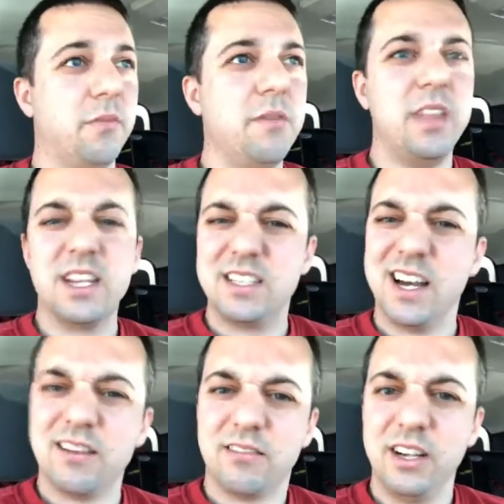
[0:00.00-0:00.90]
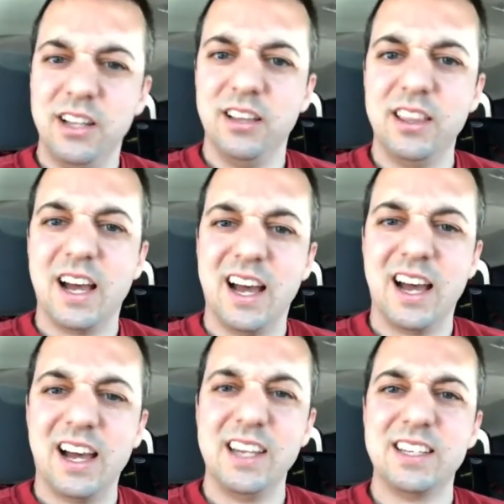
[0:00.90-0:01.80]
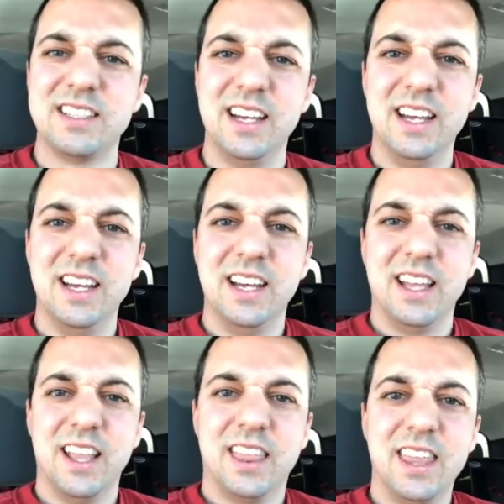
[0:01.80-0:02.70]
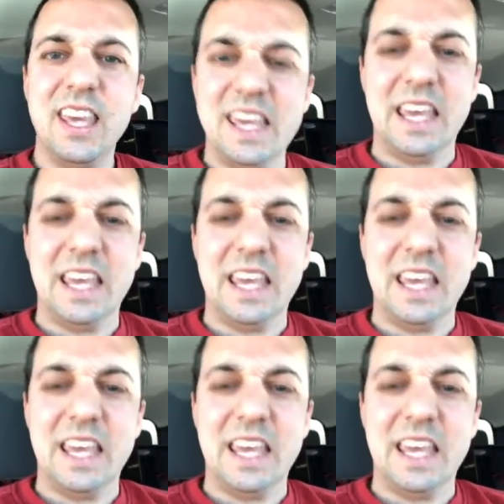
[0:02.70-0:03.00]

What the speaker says: maybe that's not really the highest thing